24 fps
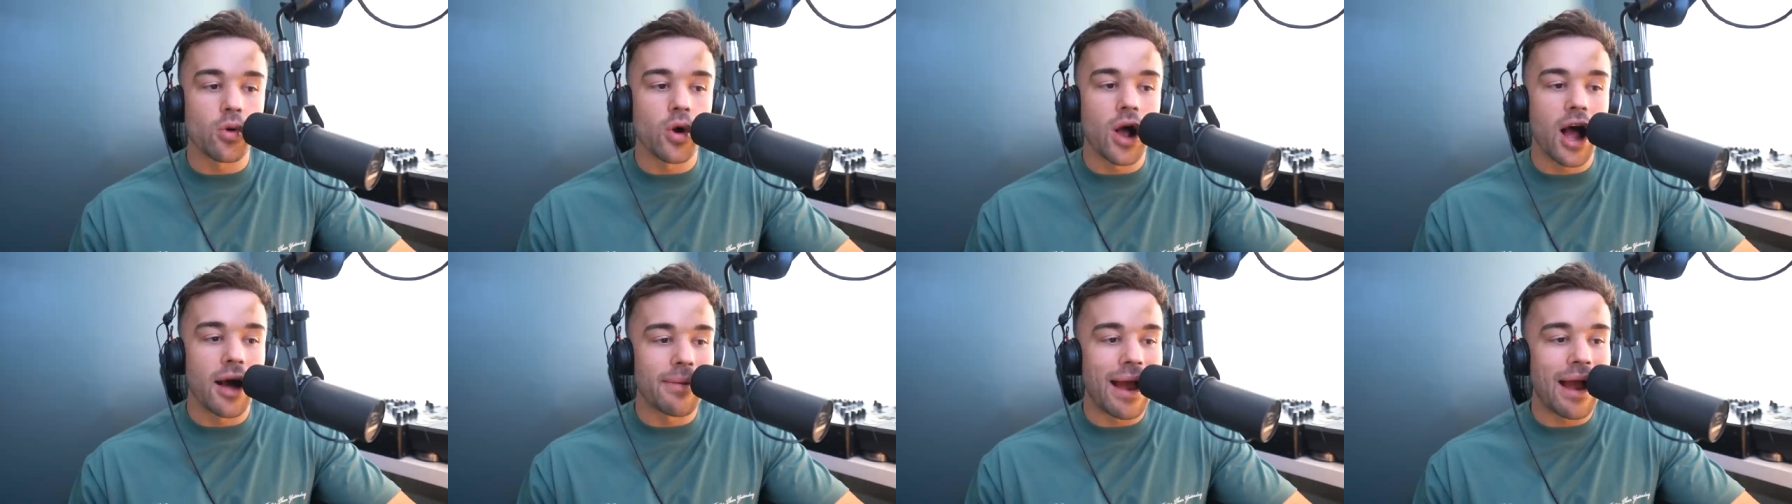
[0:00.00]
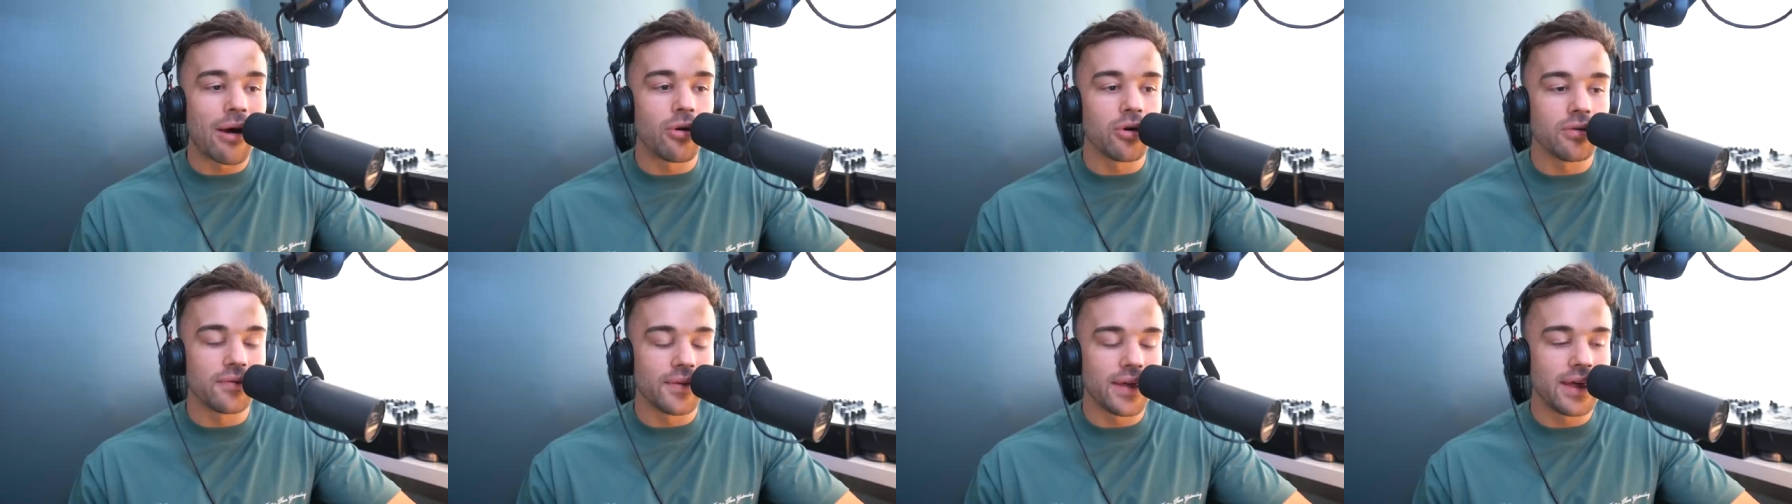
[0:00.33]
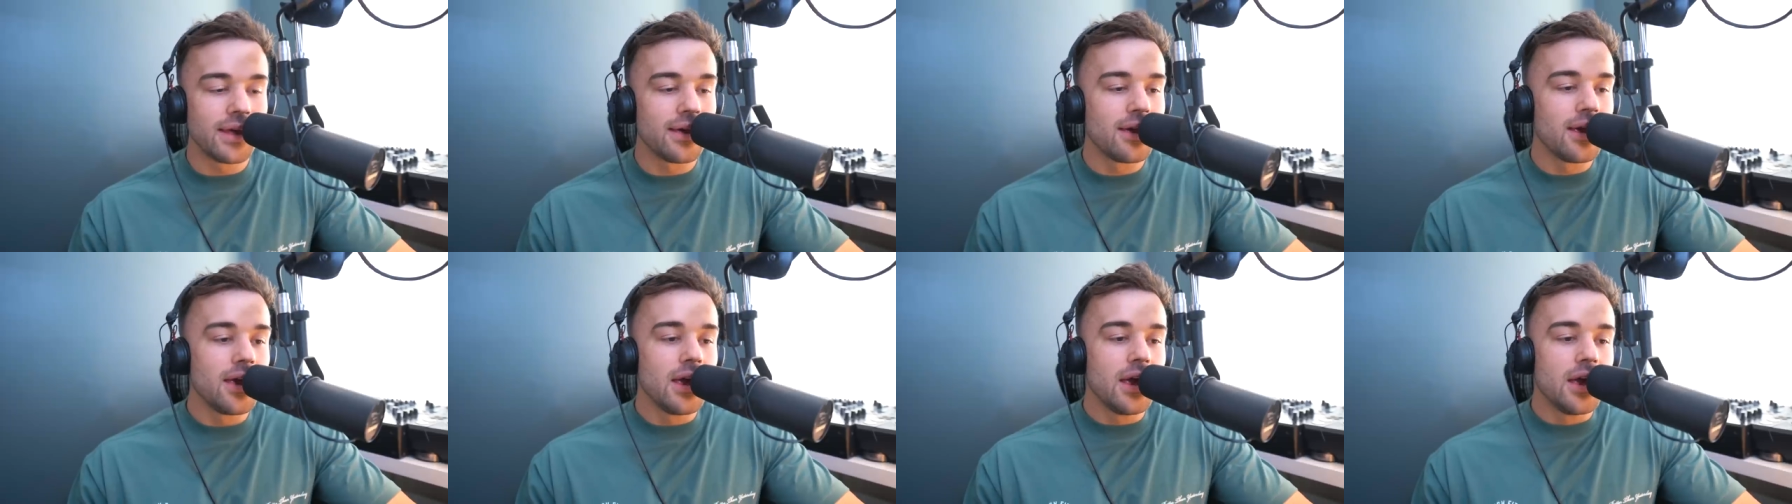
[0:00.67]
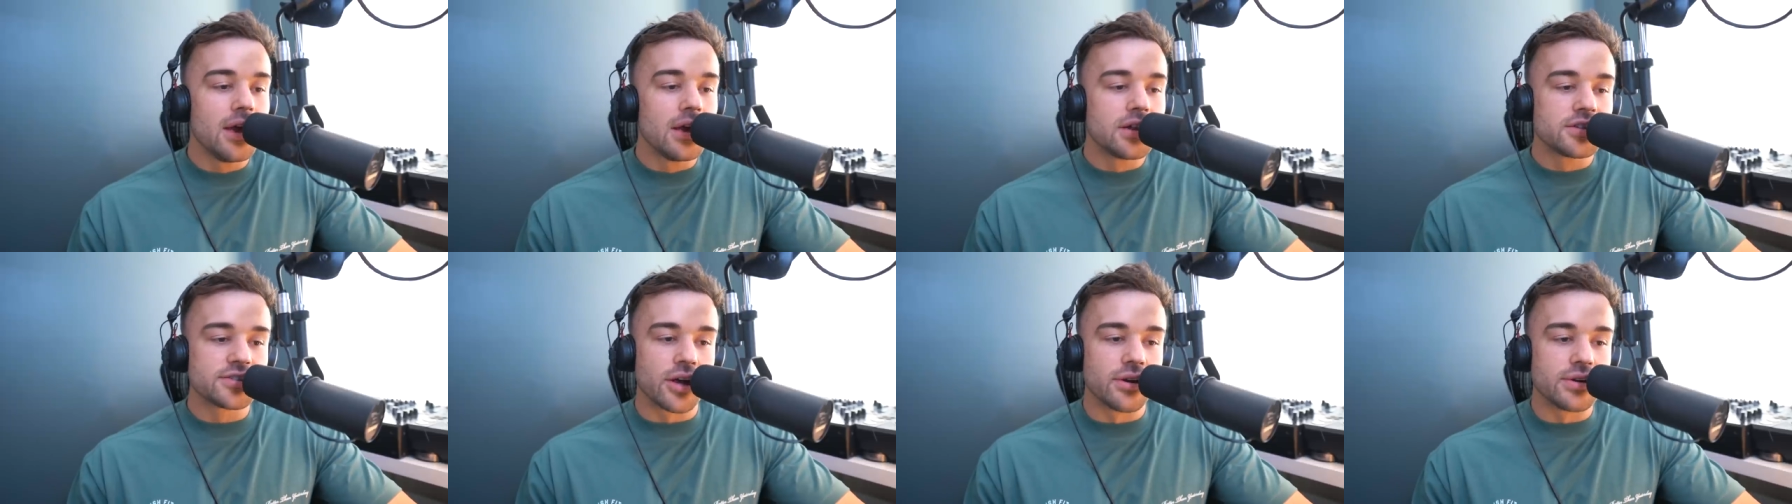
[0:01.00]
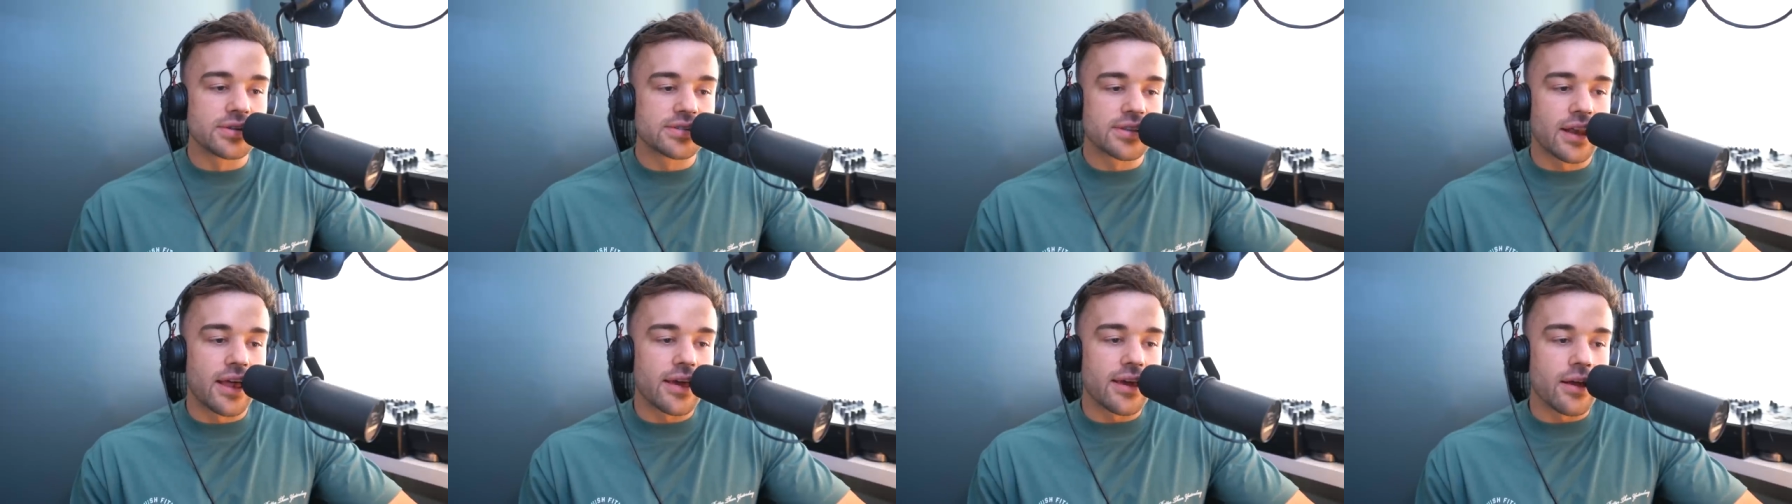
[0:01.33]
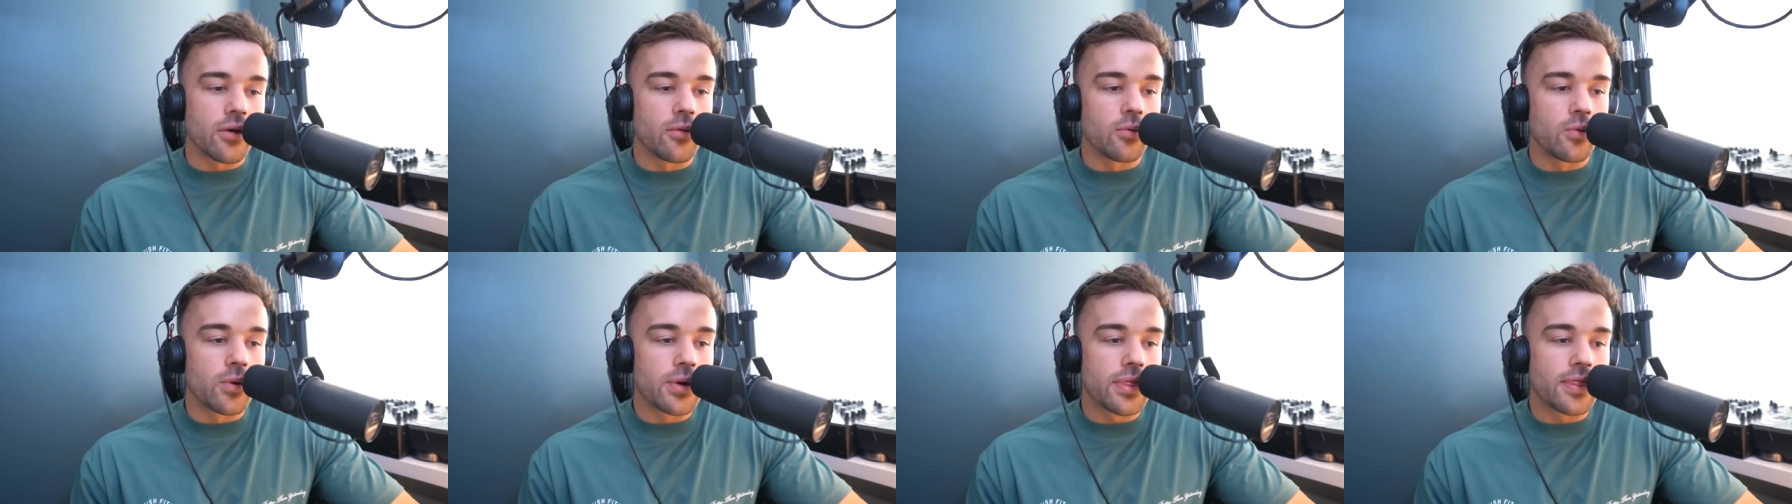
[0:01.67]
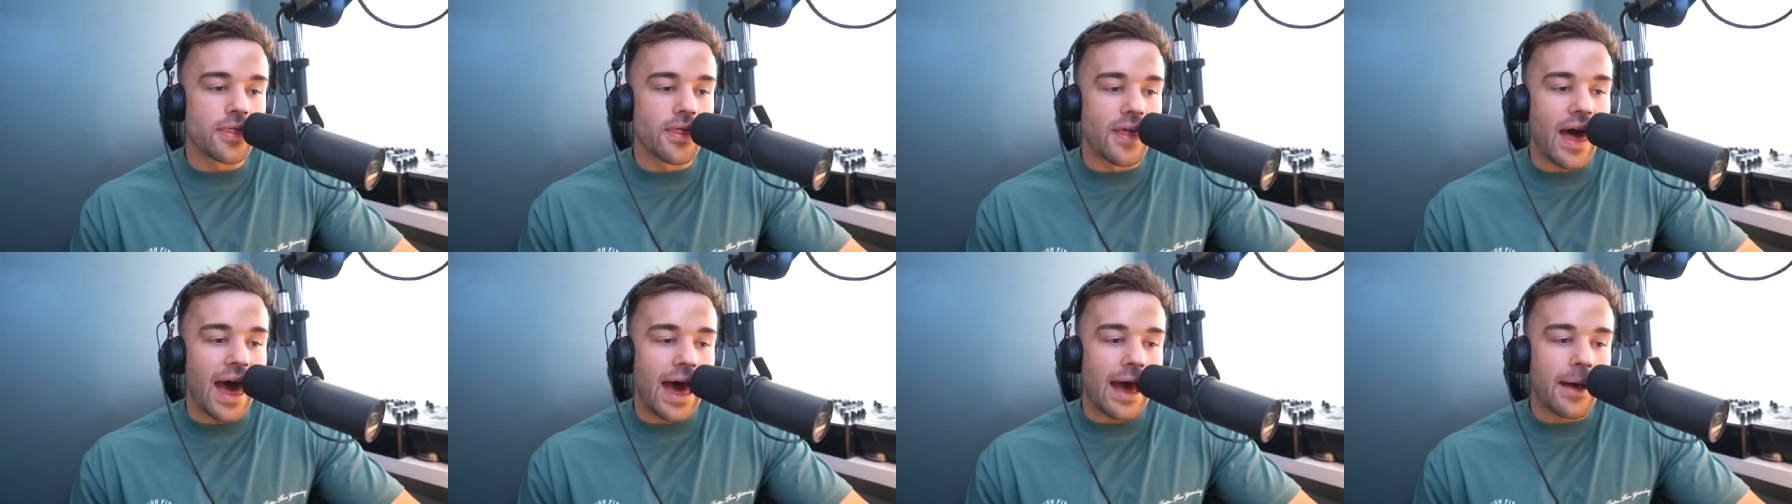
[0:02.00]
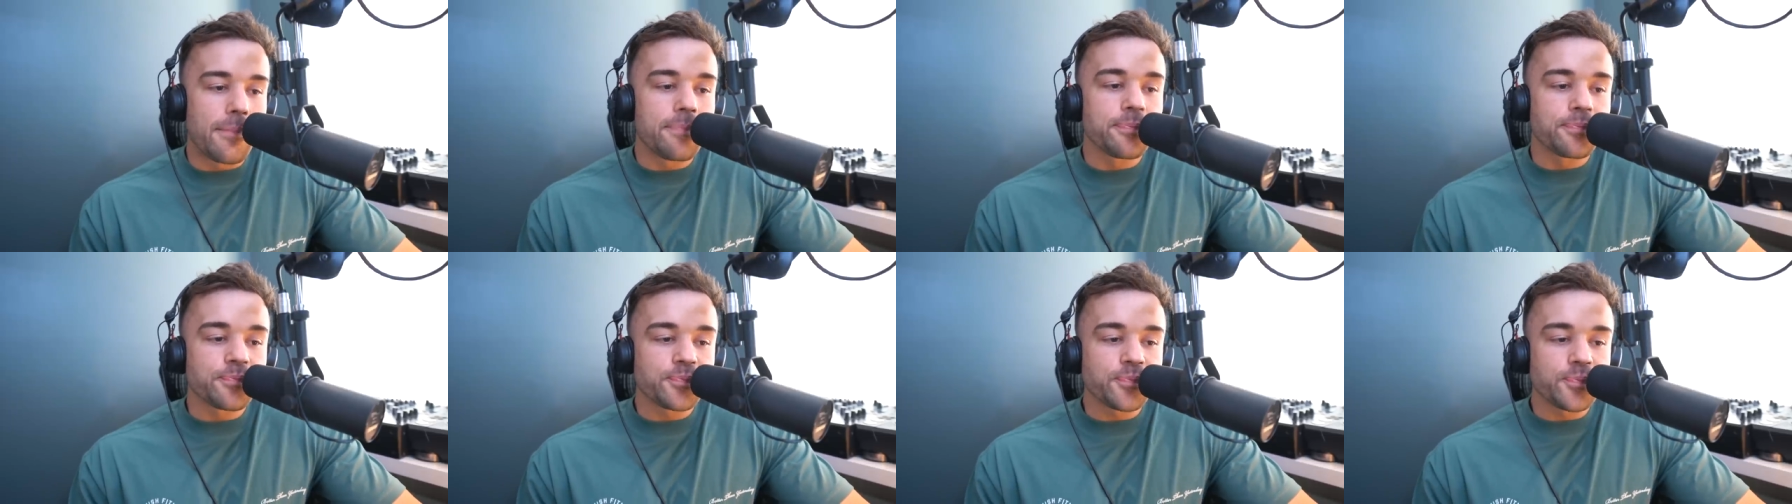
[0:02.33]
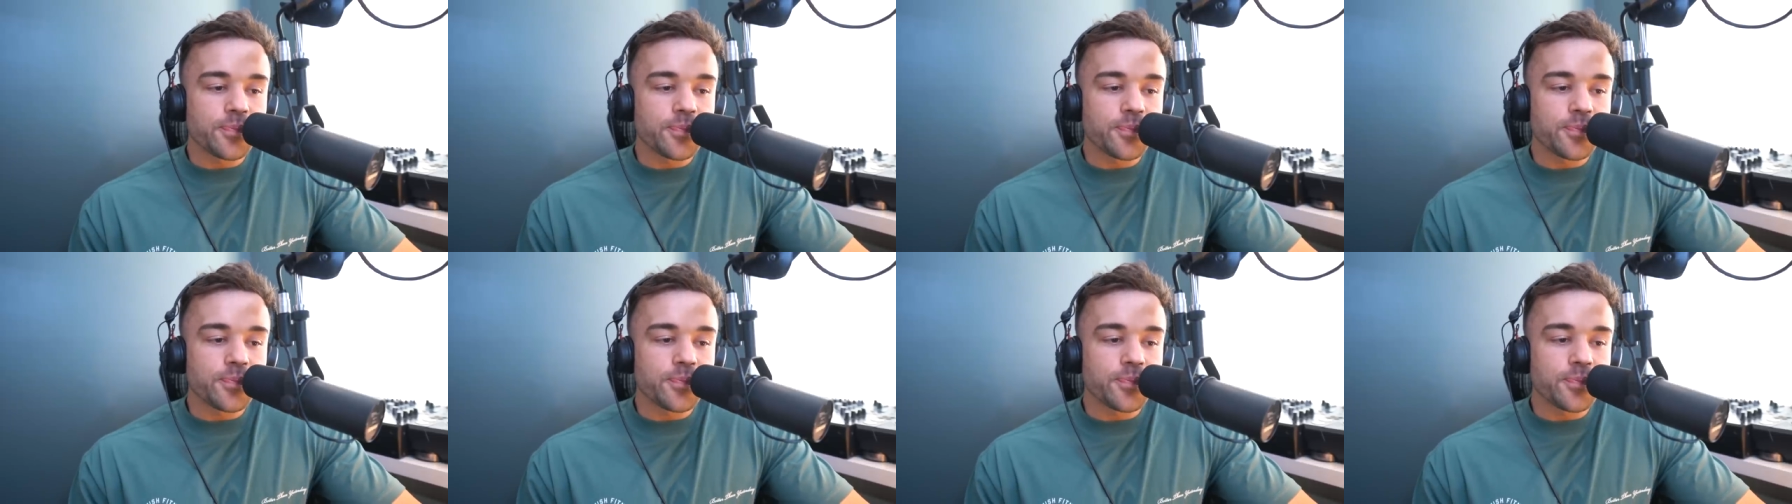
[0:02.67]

come out of it so it's like with that